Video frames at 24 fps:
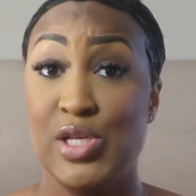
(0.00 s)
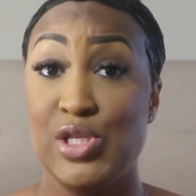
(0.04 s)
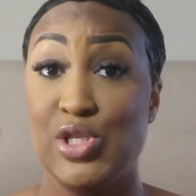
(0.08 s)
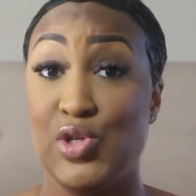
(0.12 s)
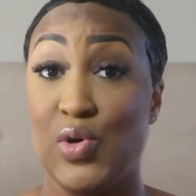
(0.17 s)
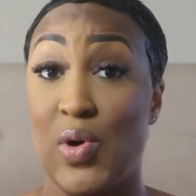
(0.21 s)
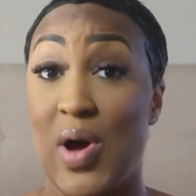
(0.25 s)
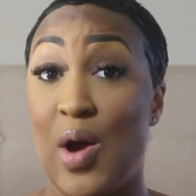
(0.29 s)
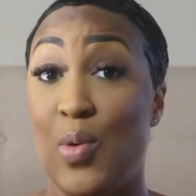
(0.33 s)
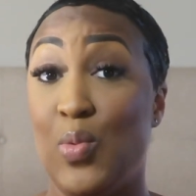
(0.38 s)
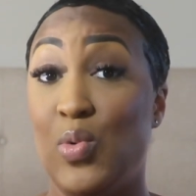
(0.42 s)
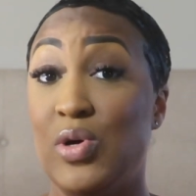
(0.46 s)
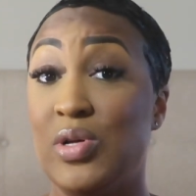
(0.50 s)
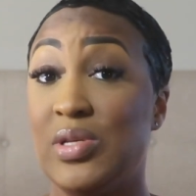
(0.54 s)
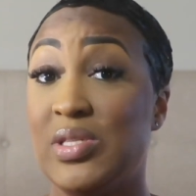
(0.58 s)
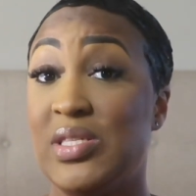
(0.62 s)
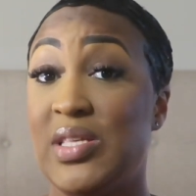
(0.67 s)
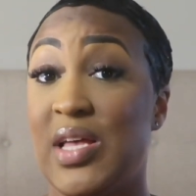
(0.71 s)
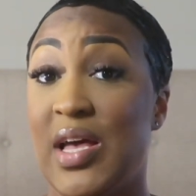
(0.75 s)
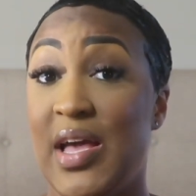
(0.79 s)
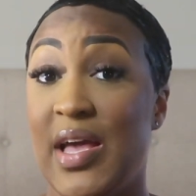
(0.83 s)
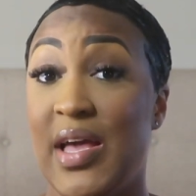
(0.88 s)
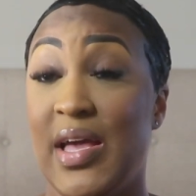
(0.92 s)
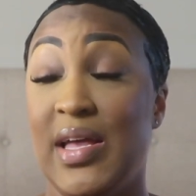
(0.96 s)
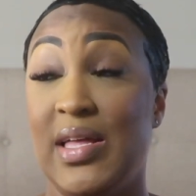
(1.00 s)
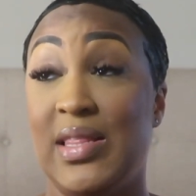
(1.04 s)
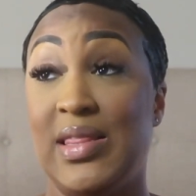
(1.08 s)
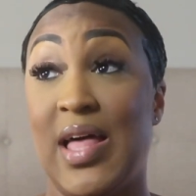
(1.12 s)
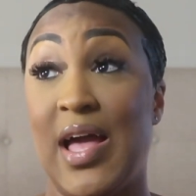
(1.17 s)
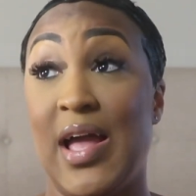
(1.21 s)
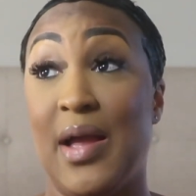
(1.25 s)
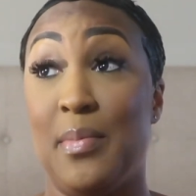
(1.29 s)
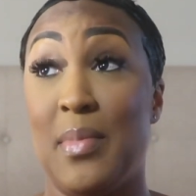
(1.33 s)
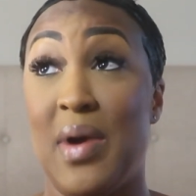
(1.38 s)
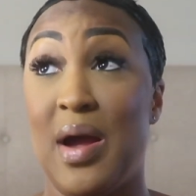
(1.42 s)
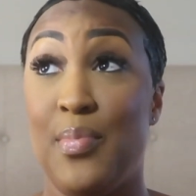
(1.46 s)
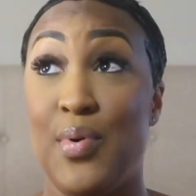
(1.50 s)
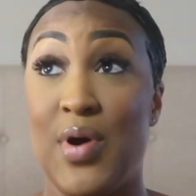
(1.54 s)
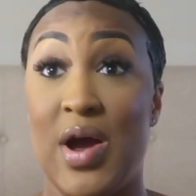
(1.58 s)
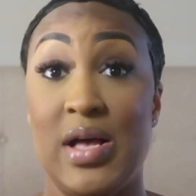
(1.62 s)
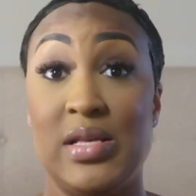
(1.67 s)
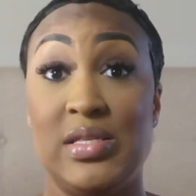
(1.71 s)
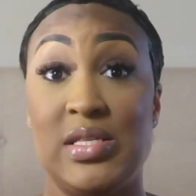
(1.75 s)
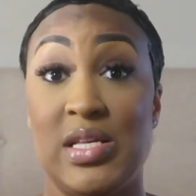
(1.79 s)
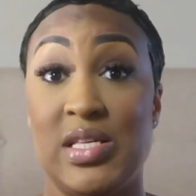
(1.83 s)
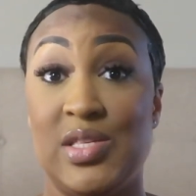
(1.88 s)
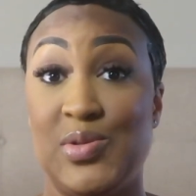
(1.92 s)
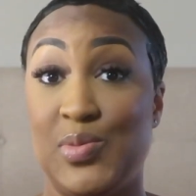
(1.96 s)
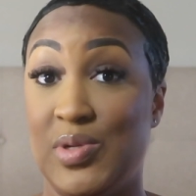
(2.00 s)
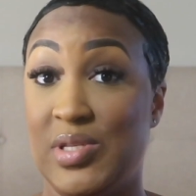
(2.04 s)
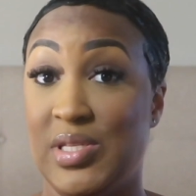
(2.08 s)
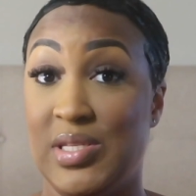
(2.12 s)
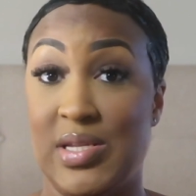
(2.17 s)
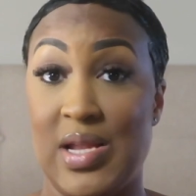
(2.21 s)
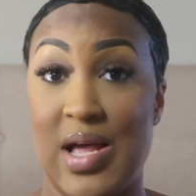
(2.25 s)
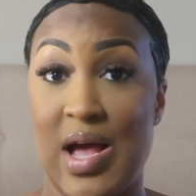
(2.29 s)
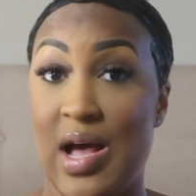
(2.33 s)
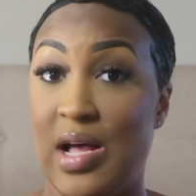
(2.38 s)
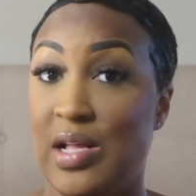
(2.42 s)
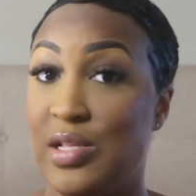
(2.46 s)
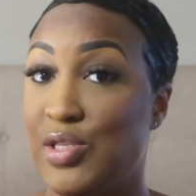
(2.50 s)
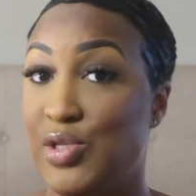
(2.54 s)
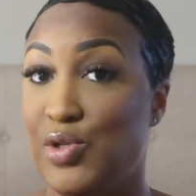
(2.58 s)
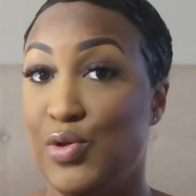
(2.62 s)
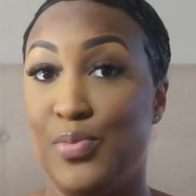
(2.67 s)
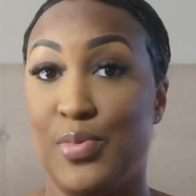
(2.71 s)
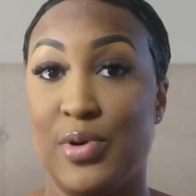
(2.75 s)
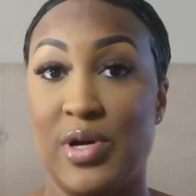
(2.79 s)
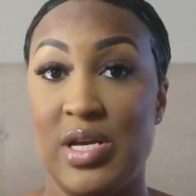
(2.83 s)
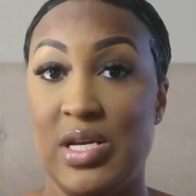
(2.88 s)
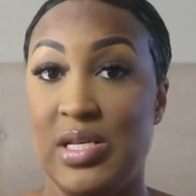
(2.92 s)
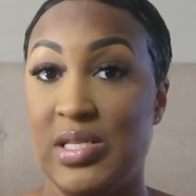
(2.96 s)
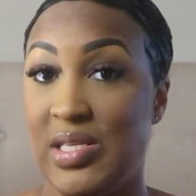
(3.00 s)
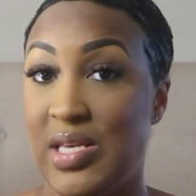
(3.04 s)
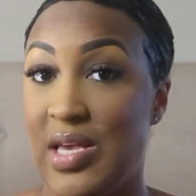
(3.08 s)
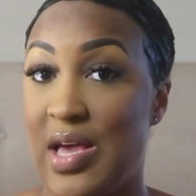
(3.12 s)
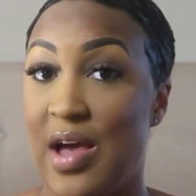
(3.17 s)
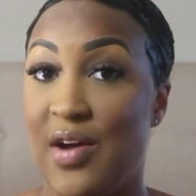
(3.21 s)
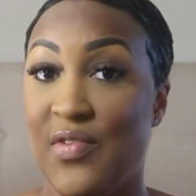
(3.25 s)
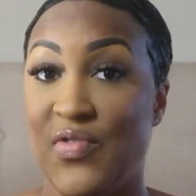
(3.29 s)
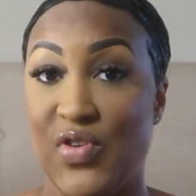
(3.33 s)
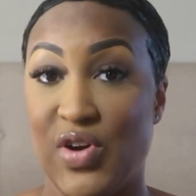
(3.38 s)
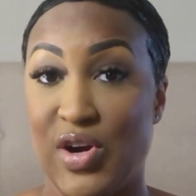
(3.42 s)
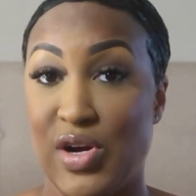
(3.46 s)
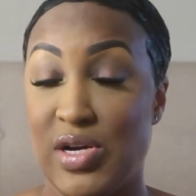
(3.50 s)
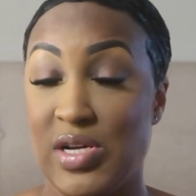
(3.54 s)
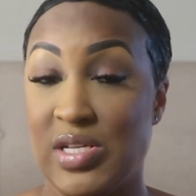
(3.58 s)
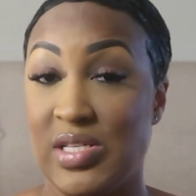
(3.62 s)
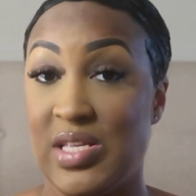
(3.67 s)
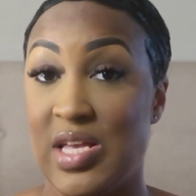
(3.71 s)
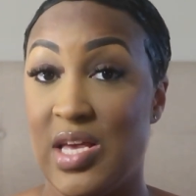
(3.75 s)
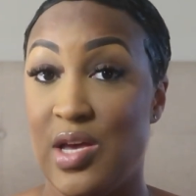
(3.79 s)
So I will say like my process was not super easy at first.